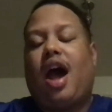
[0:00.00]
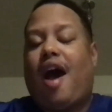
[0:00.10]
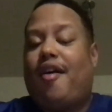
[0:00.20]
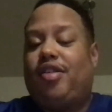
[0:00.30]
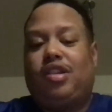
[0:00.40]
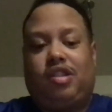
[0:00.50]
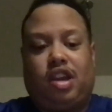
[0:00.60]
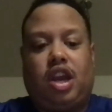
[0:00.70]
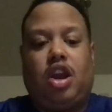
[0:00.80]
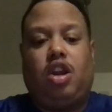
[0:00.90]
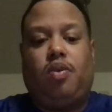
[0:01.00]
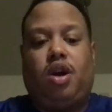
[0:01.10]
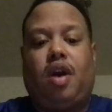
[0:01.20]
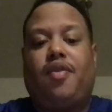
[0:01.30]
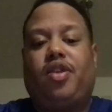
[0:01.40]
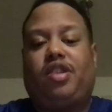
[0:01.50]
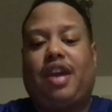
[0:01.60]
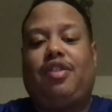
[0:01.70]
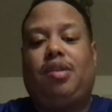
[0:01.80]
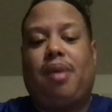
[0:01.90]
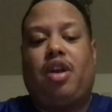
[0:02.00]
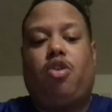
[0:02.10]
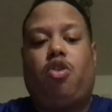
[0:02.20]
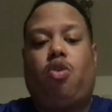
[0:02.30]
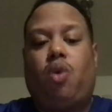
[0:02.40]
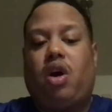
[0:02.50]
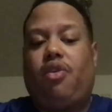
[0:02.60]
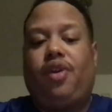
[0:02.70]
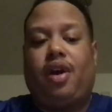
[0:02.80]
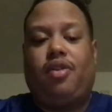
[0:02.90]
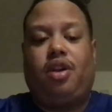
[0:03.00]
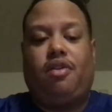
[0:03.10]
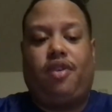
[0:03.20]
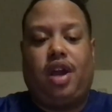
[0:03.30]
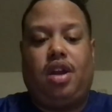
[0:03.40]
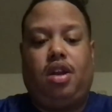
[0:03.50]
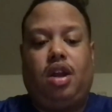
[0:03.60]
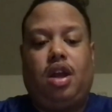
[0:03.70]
Obviously, security will cover the safety, medical, and welfare of the event.